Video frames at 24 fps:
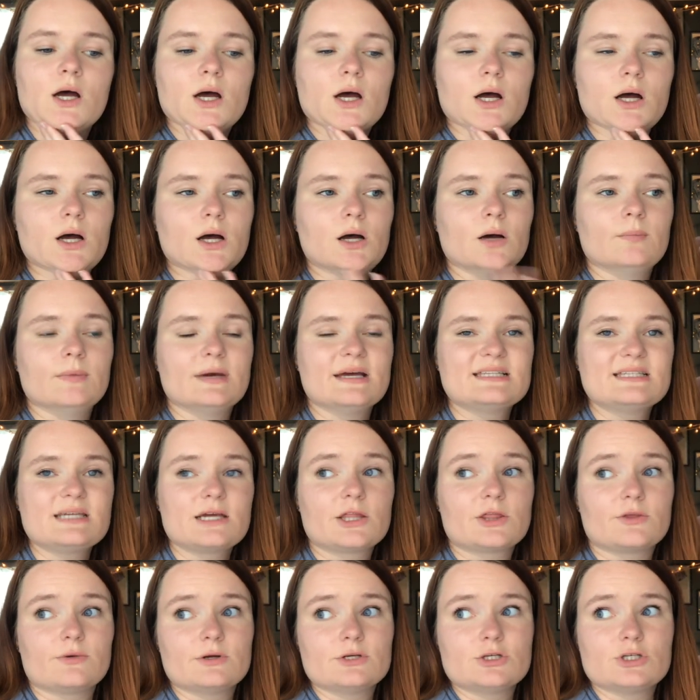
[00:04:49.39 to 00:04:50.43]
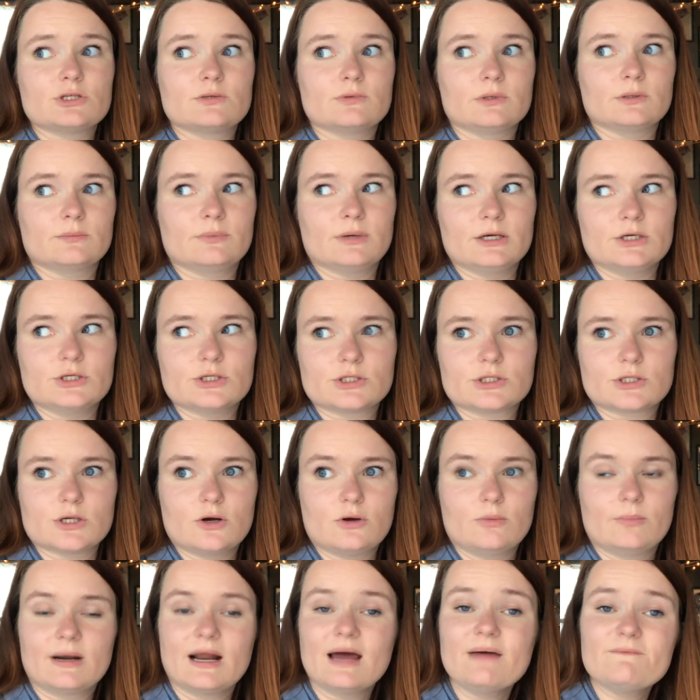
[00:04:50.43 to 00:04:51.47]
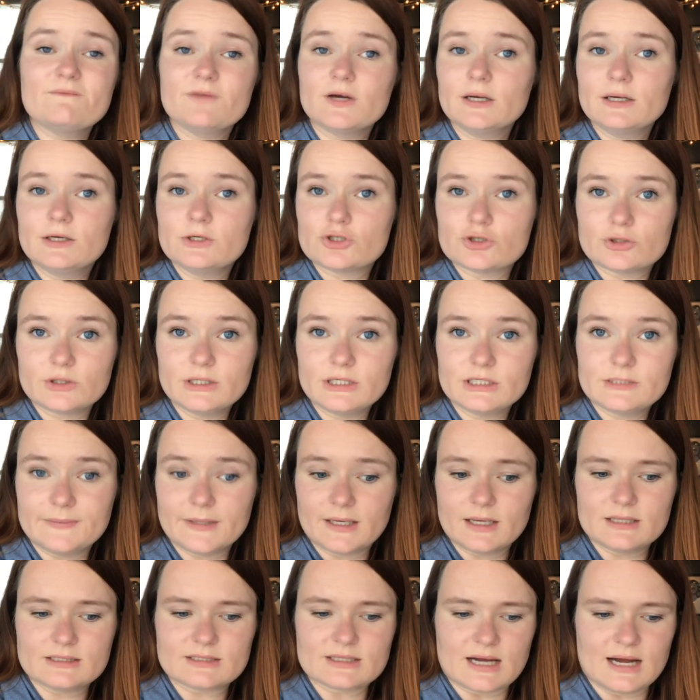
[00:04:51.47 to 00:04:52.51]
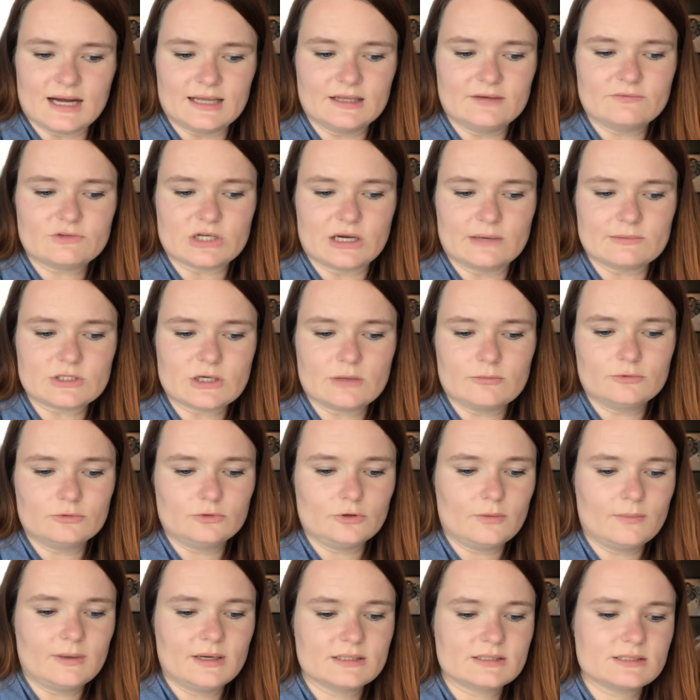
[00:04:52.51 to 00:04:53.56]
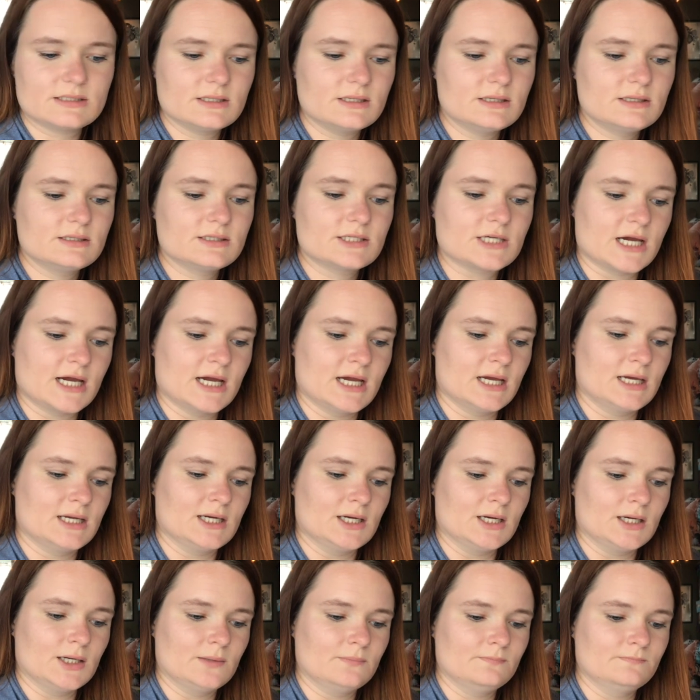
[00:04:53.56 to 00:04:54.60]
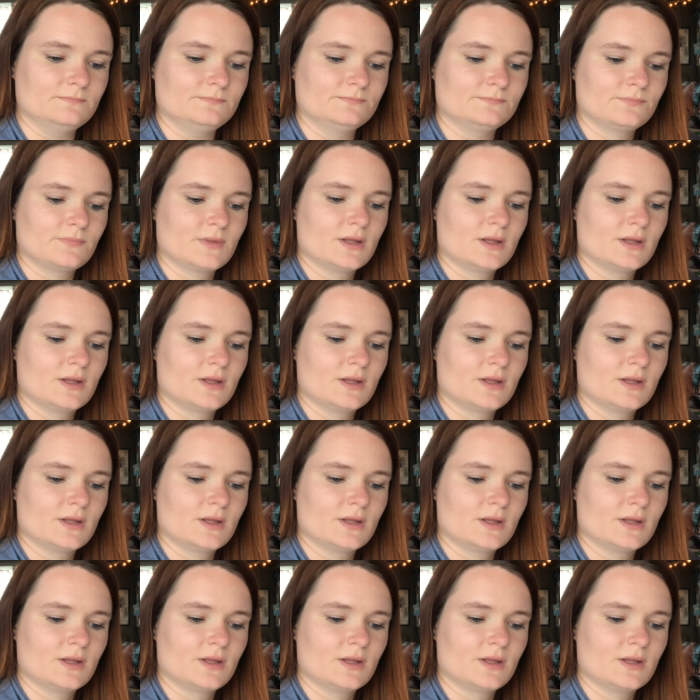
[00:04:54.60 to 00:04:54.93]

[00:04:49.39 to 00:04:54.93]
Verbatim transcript: Um, it's like 300 something pages though, but I'm very intrigued because I love time travel romances and um,